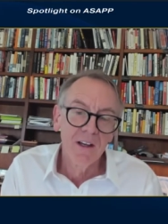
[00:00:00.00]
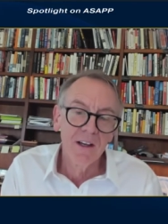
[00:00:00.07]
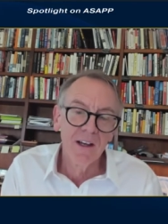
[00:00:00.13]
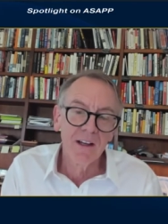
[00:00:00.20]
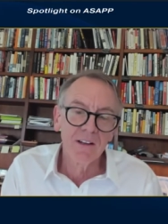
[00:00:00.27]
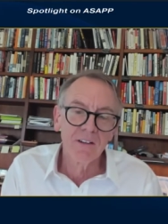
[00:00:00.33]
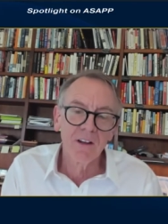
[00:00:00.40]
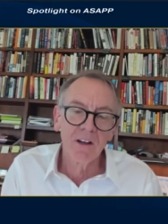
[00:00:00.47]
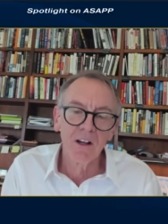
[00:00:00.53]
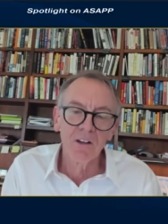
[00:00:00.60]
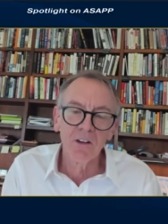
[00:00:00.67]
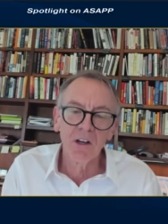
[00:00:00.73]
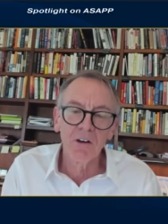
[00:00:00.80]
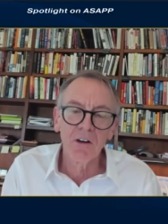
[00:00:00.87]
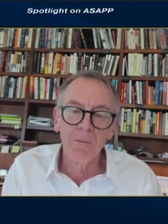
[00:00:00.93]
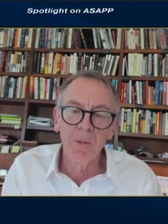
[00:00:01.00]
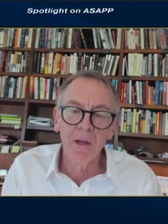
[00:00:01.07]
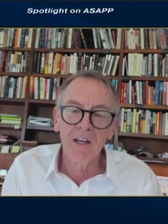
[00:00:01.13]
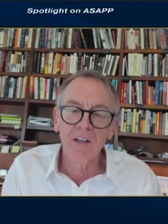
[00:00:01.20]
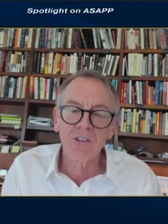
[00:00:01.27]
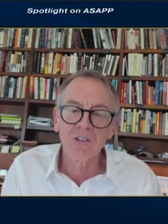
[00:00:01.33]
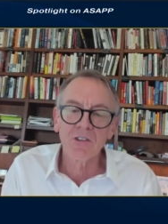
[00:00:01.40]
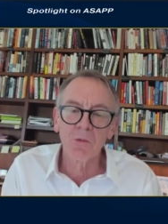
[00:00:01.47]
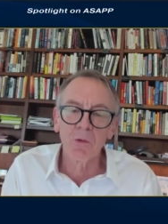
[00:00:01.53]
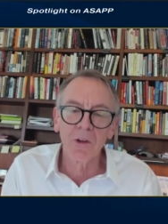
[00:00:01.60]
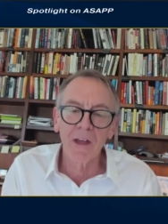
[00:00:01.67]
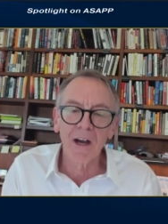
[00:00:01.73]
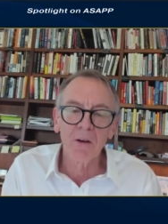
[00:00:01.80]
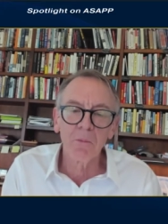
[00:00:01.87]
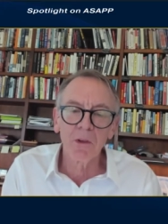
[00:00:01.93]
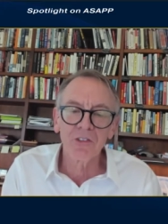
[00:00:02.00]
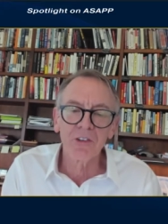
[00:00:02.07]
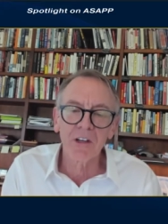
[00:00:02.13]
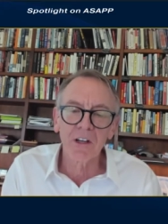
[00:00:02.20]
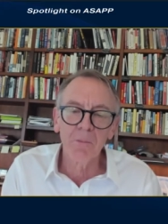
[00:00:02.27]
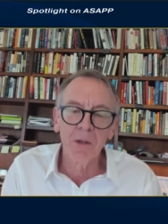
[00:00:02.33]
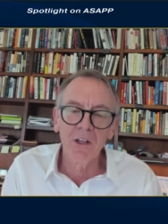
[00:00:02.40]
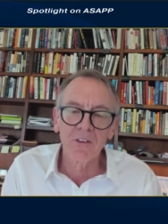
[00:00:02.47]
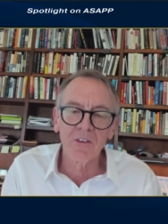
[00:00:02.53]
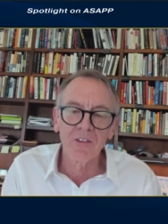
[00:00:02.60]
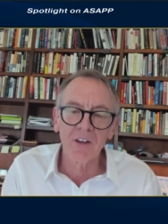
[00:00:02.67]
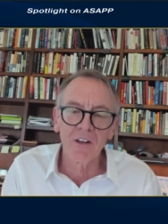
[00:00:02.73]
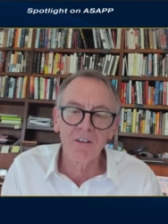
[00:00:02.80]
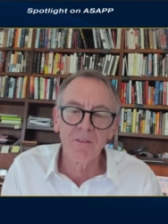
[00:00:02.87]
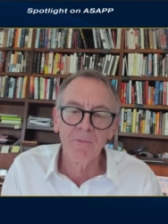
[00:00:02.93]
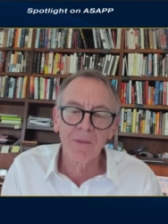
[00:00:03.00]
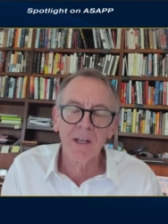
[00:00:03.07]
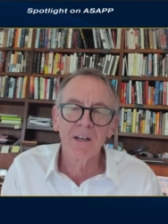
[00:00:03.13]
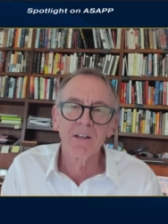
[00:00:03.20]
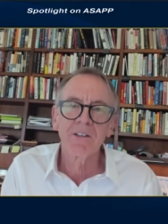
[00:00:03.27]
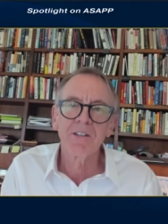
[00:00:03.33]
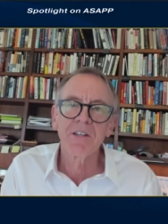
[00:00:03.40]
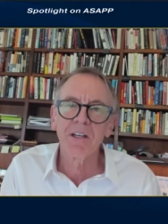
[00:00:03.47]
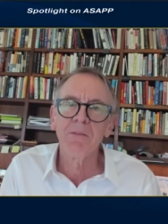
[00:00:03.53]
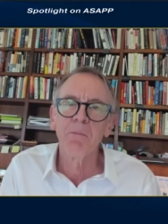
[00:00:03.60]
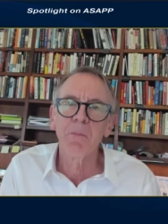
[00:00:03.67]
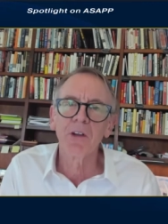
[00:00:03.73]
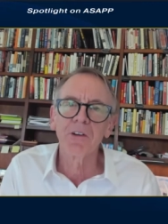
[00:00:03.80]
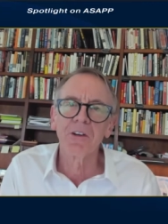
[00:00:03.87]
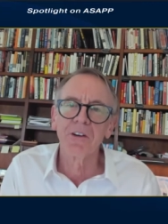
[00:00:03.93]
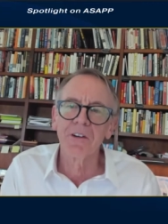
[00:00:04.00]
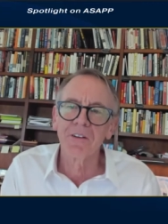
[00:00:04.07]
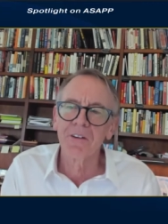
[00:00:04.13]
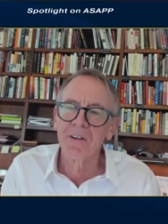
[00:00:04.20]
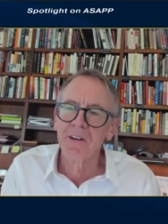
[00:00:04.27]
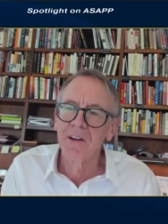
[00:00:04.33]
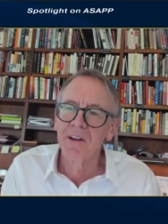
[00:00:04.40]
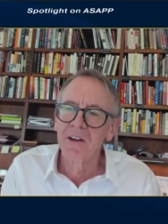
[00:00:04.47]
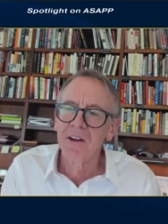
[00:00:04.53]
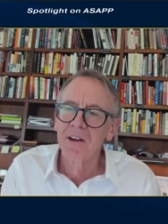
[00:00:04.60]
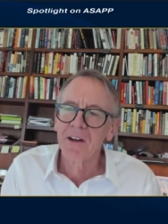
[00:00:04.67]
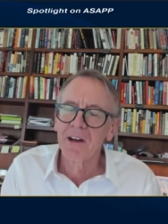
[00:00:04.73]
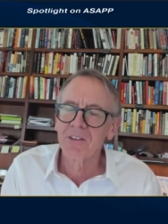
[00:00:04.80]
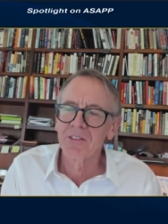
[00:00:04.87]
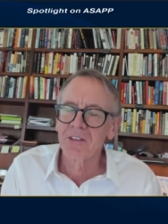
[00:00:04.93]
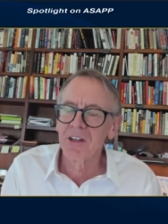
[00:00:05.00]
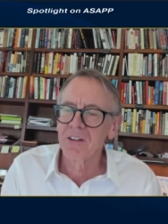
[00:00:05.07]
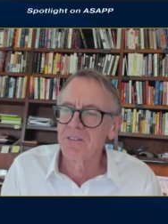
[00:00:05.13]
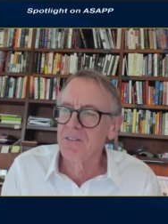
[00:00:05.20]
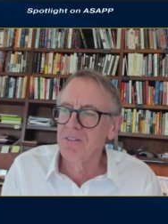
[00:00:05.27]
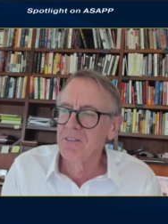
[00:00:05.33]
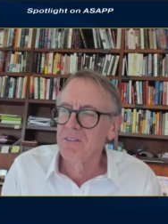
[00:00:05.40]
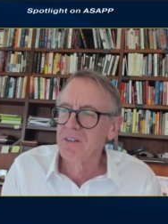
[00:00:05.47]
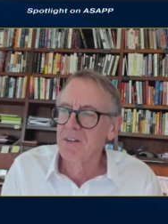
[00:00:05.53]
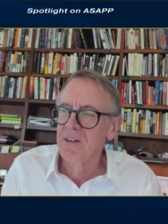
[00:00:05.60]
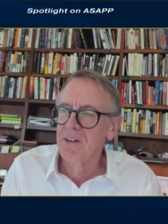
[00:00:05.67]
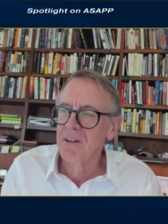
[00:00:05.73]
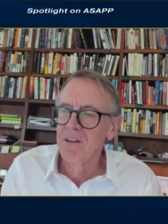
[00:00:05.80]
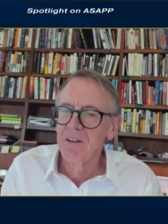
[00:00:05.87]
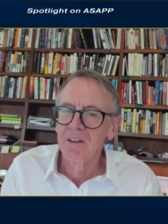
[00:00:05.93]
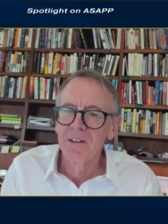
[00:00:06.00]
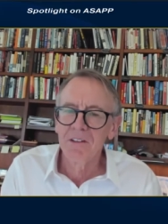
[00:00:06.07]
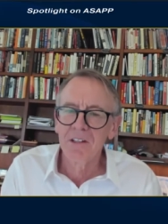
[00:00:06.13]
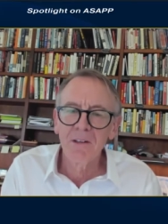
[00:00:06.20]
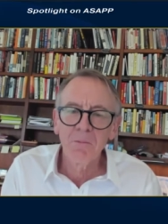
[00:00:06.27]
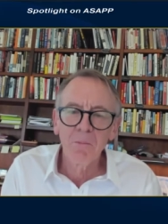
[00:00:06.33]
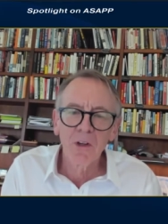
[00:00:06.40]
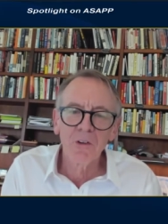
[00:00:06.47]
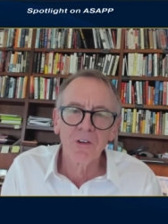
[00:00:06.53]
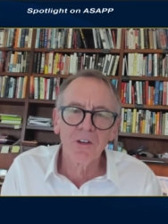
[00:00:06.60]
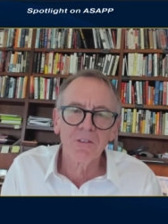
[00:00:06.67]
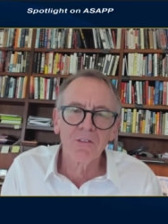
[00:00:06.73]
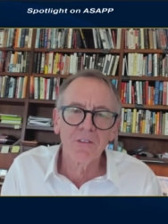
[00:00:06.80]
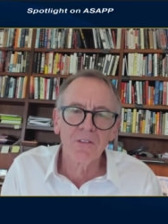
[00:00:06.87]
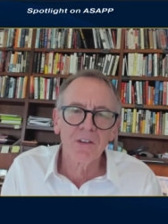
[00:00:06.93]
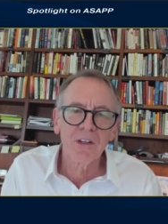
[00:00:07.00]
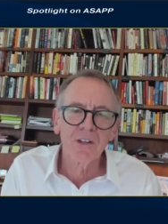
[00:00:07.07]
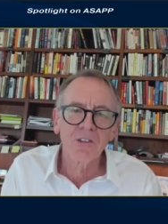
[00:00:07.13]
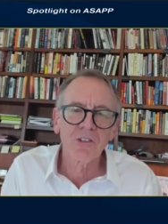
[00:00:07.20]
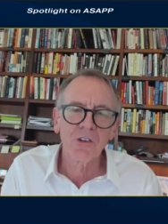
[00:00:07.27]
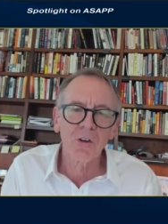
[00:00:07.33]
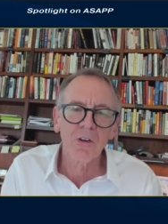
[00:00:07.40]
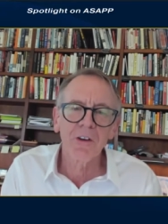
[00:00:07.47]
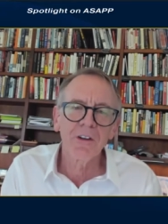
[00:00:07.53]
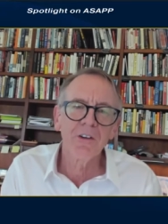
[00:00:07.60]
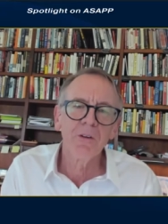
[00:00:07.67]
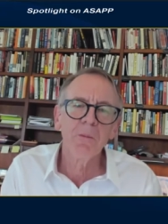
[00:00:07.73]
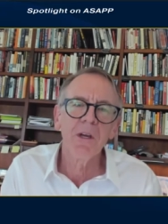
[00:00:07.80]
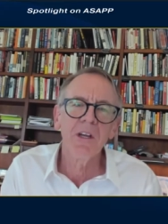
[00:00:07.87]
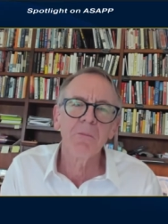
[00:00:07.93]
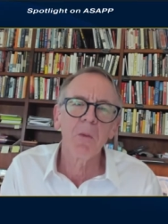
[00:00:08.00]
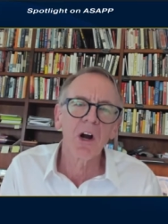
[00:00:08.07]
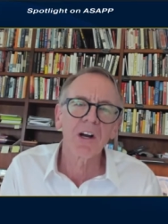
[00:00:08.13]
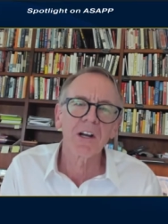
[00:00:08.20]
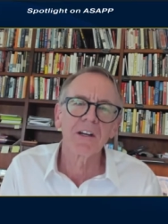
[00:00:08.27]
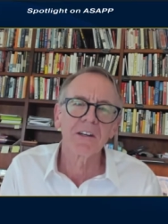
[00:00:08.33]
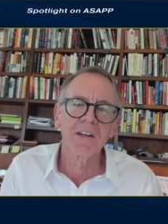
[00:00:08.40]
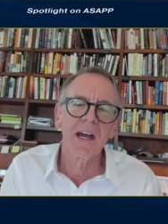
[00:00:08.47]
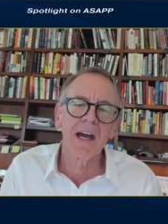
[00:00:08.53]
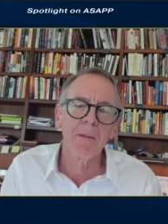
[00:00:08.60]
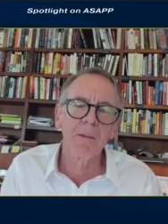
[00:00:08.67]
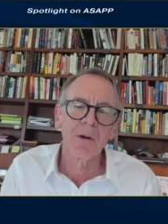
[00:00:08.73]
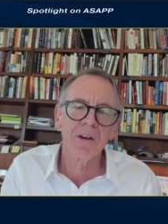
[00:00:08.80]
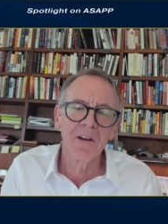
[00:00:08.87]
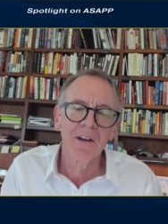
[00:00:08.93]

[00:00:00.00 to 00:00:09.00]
and Larry Page, without missing a beat, said 10 billion. I said, 10 billion, surely you mean market cap.